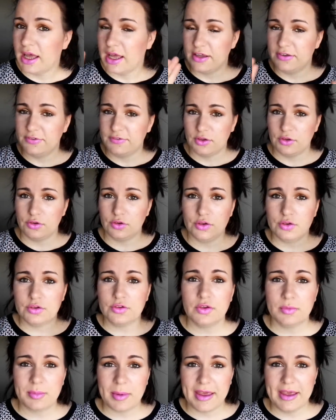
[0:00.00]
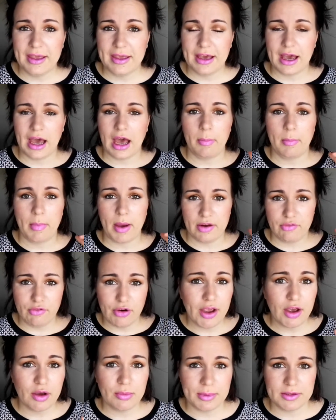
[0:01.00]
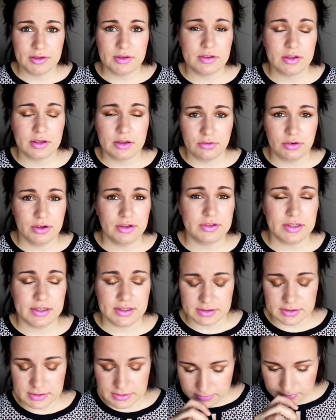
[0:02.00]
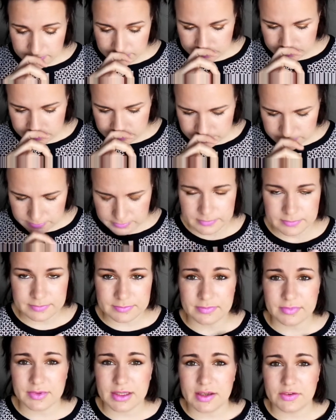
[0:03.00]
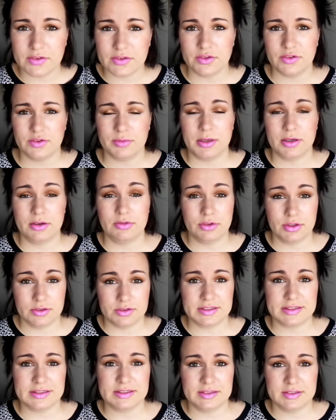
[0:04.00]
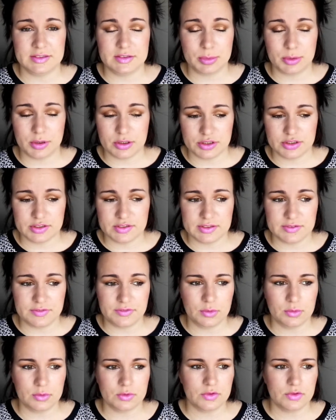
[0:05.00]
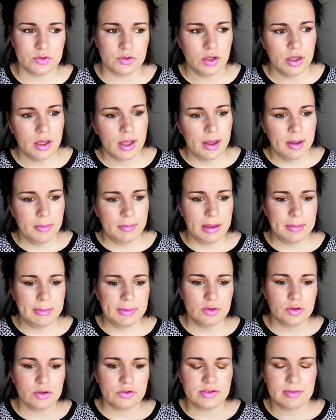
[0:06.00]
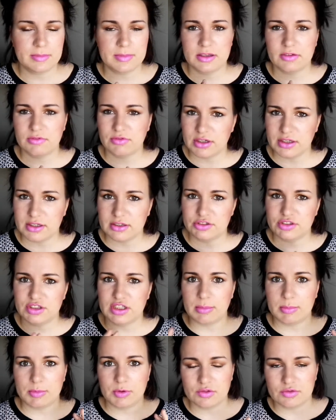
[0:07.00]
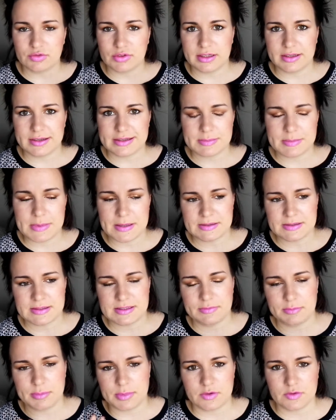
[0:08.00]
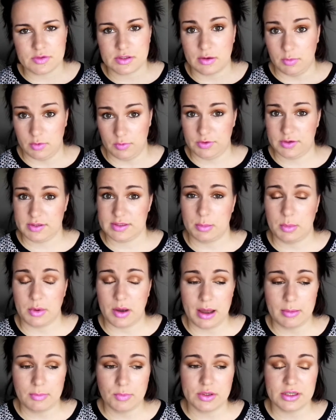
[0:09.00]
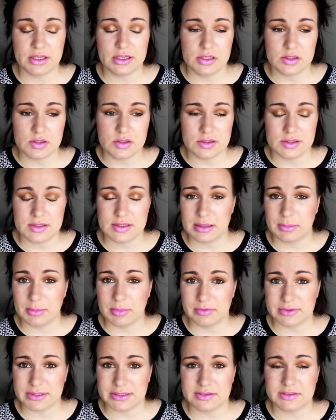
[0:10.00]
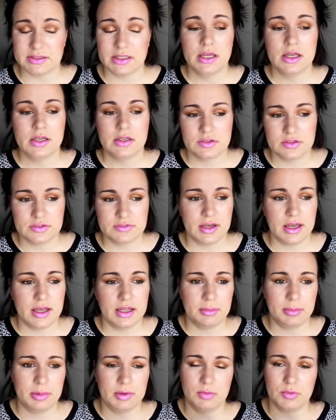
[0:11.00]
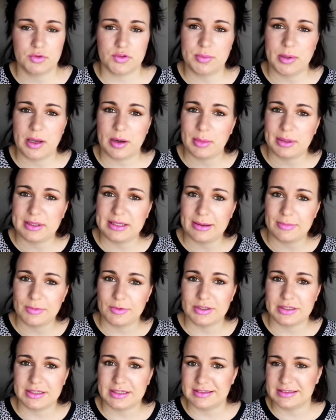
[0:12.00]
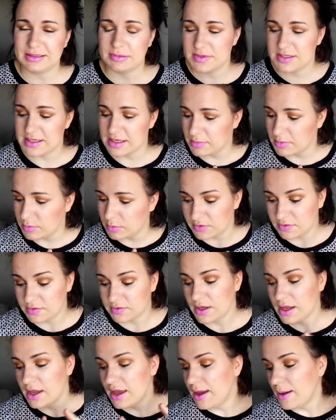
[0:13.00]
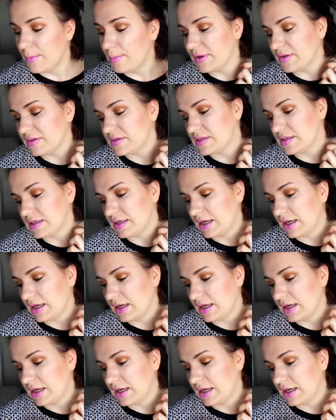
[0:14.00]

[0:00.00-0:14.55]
if you're new to makeup, I recommend the Real excuse me, Real Techniques brushes. If you want to, maybe not something really cheap, not really expensive, because for example, I'm looking into the Sigma ones, so if I had a bit more spare money, I'm gonna get some Sigma ones. But